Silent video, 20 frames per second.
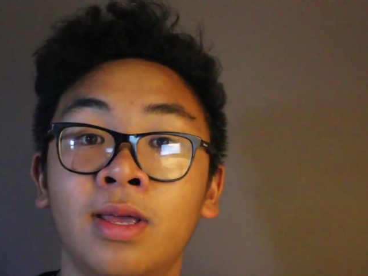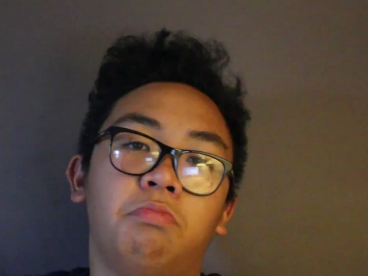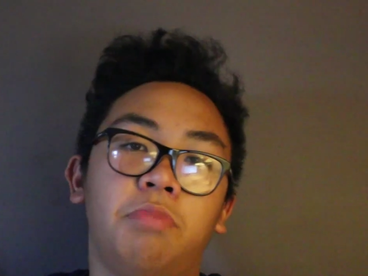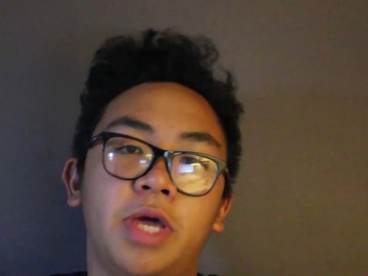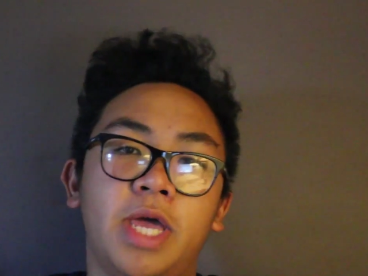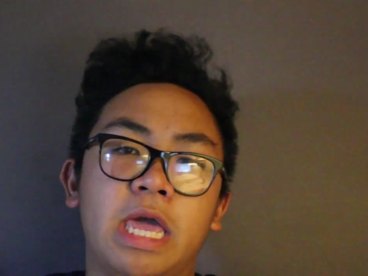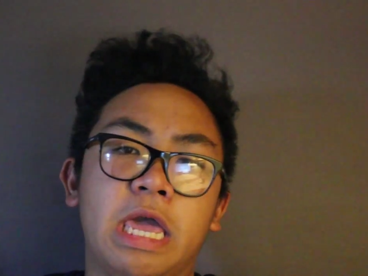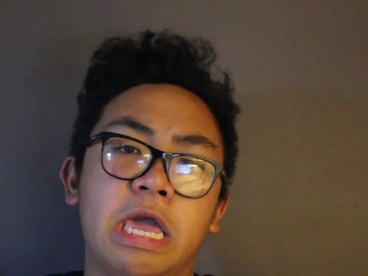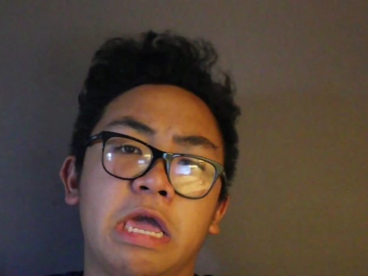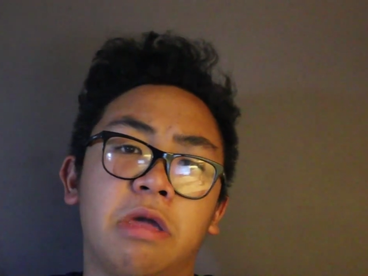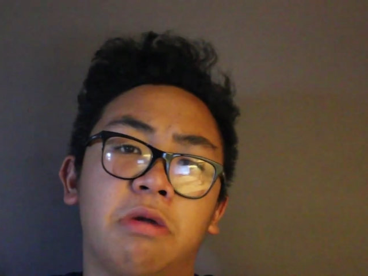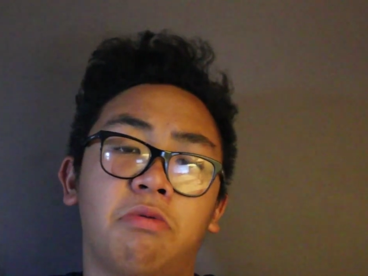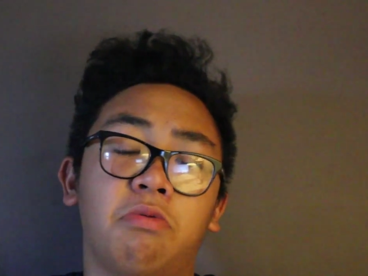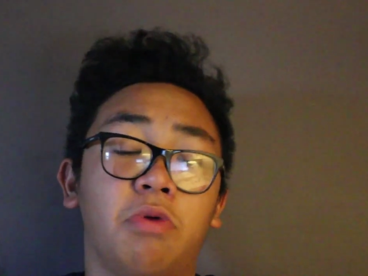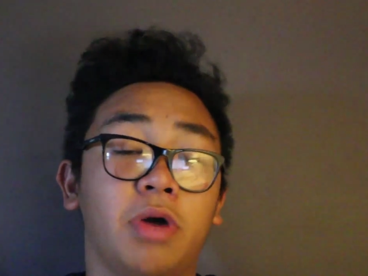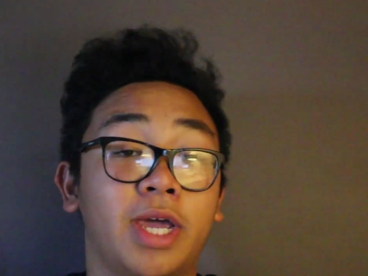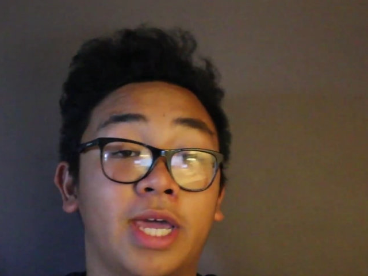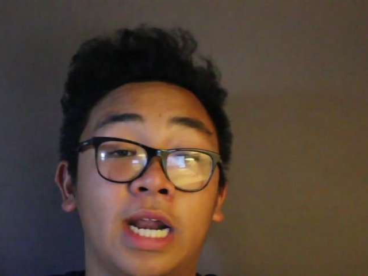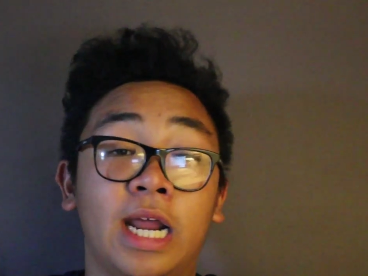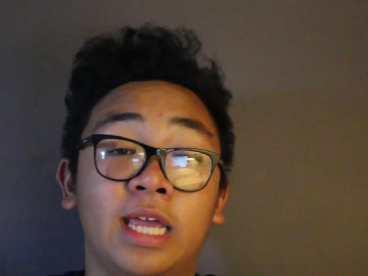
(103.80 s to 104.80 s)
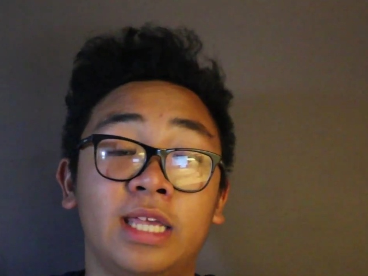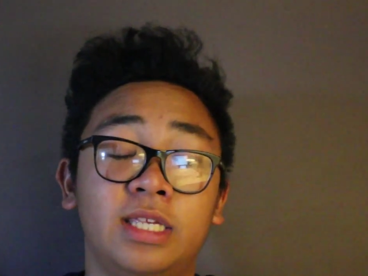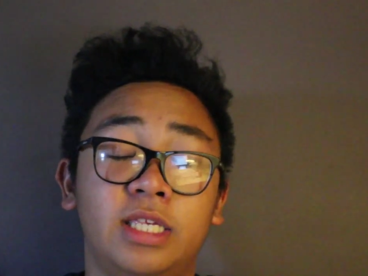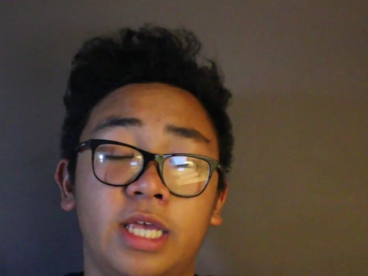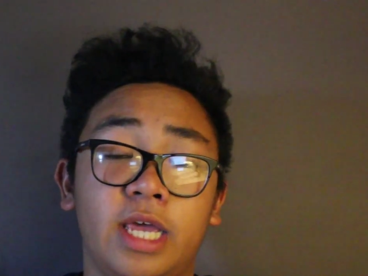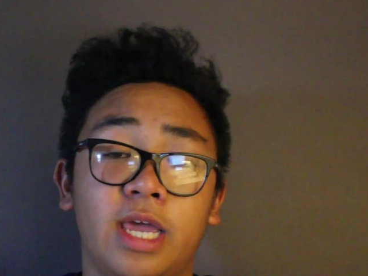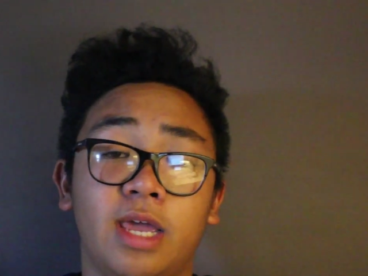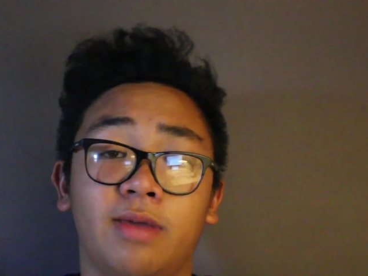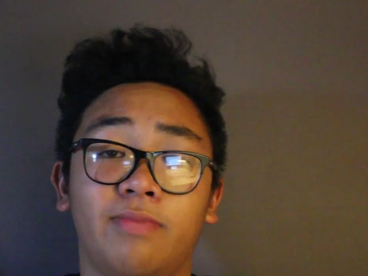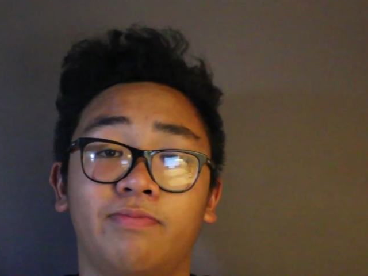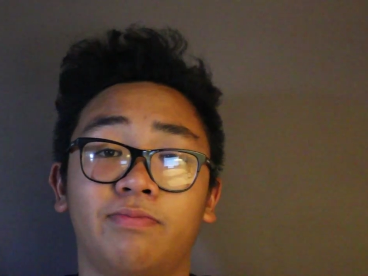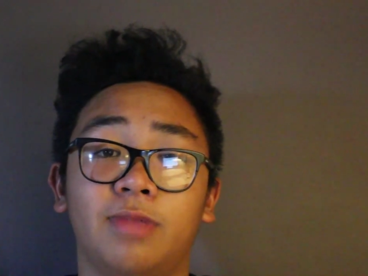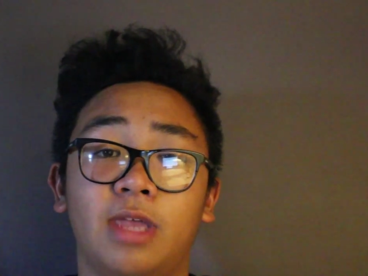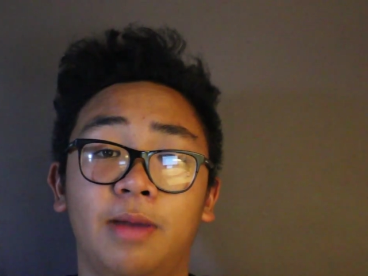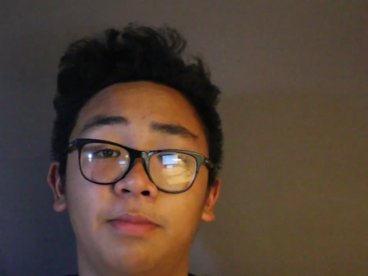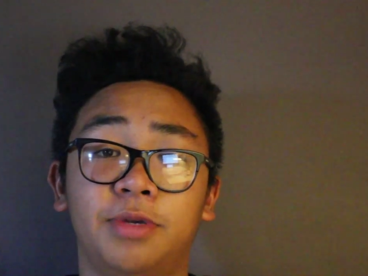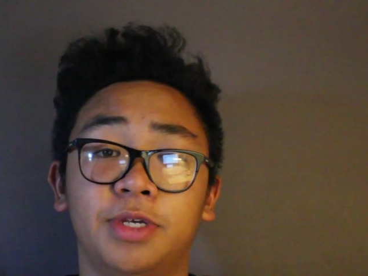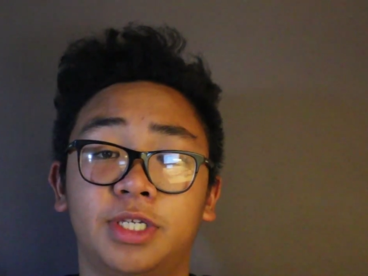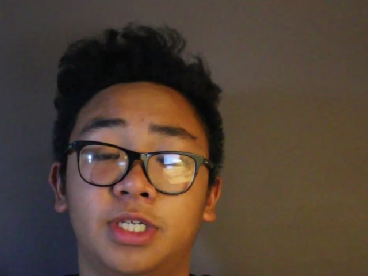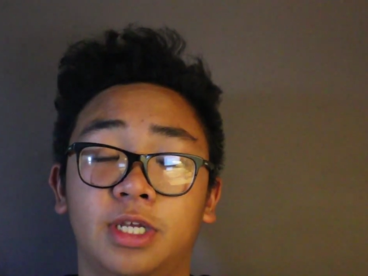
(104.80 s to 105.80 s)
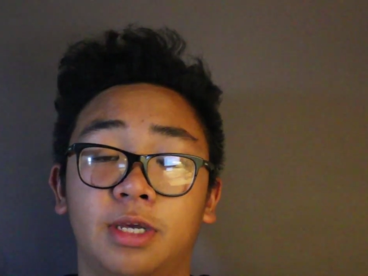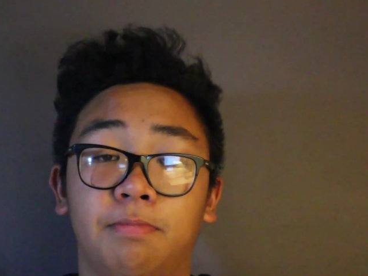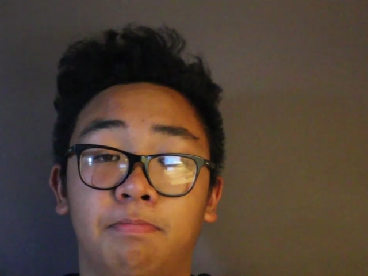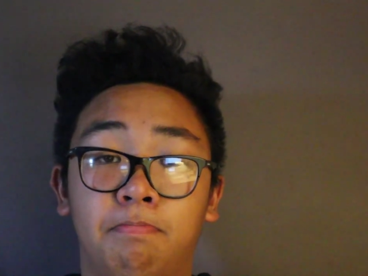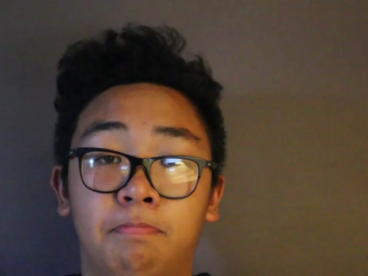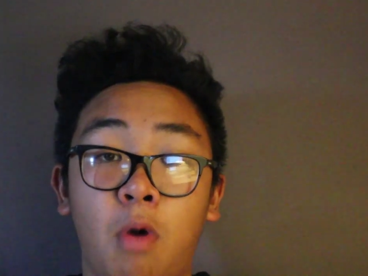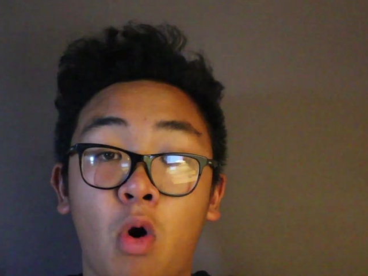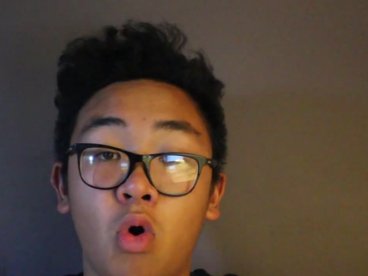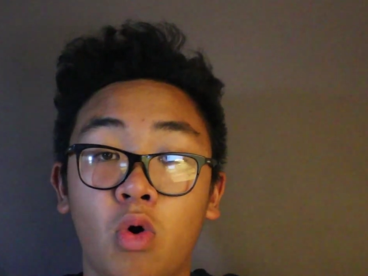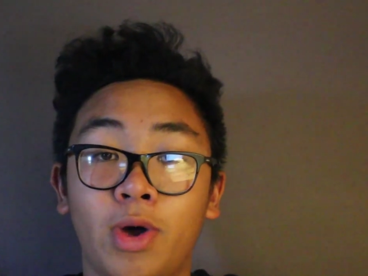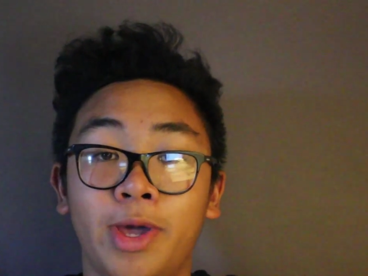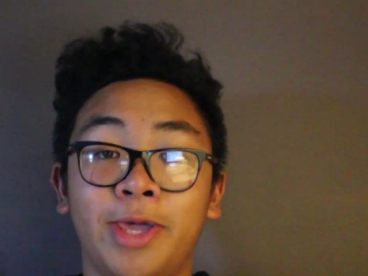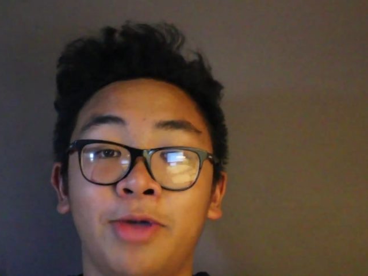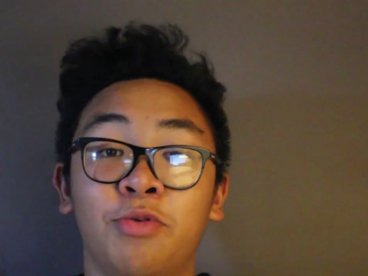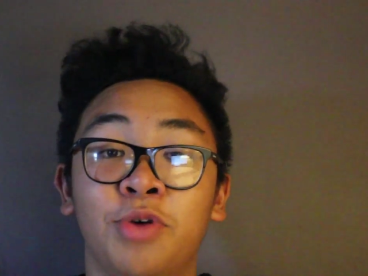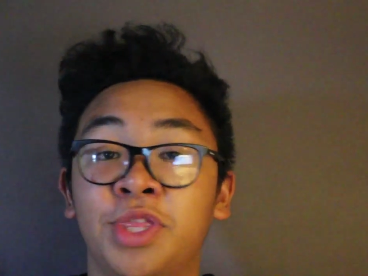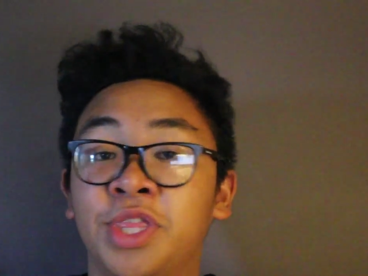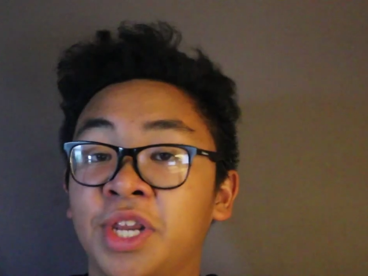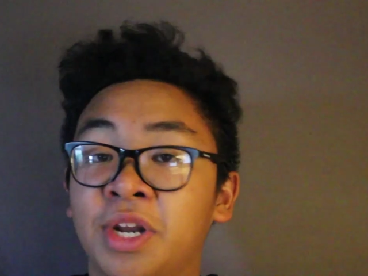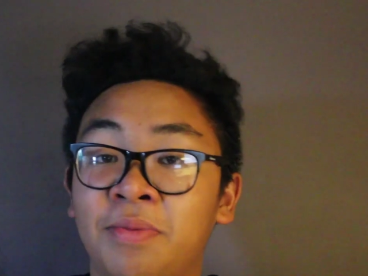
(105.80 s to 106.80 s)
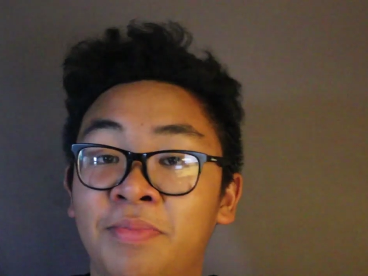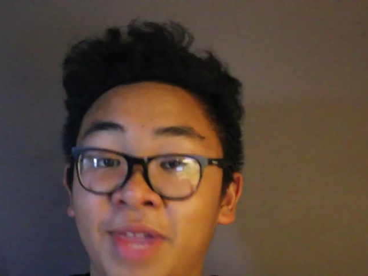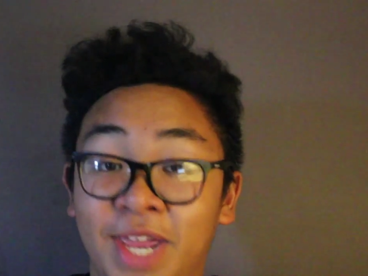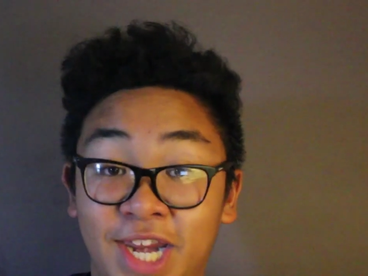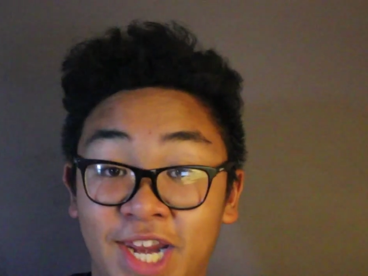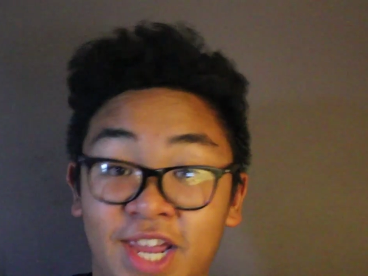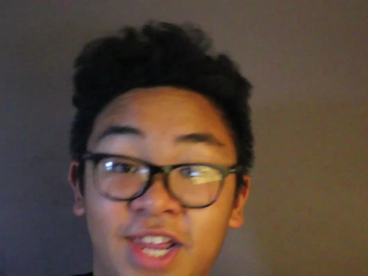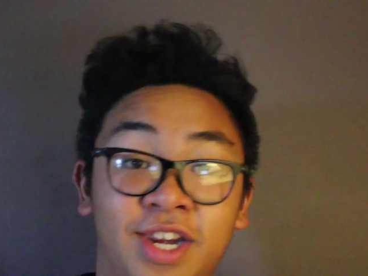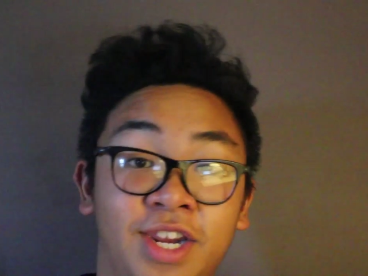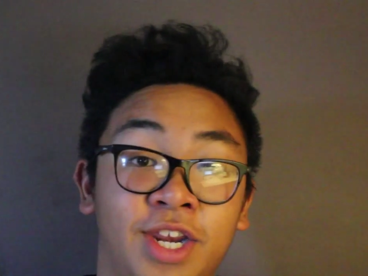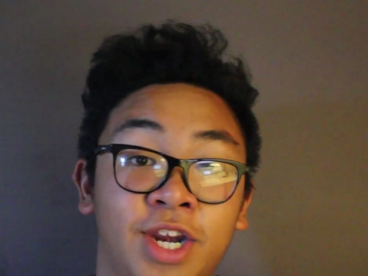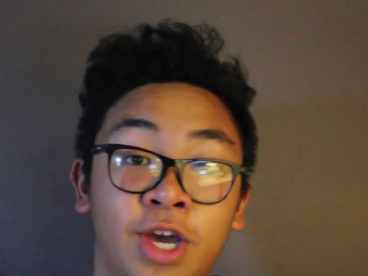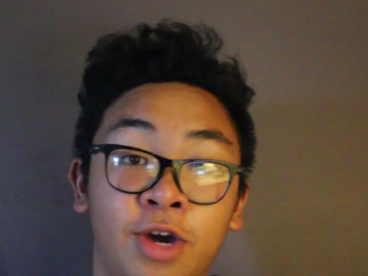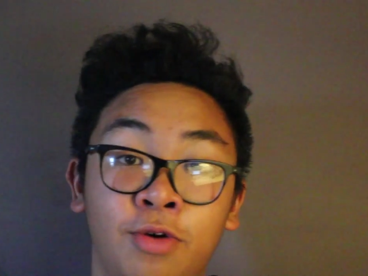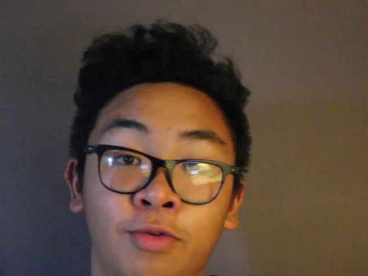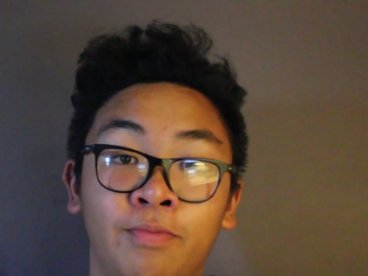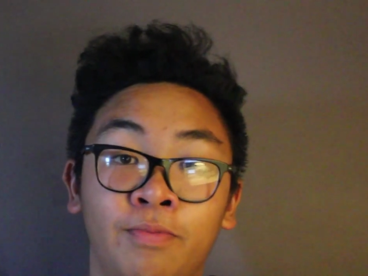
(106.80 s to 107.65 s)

But hey, what can I say? I'm just a boy with an opinion, you know?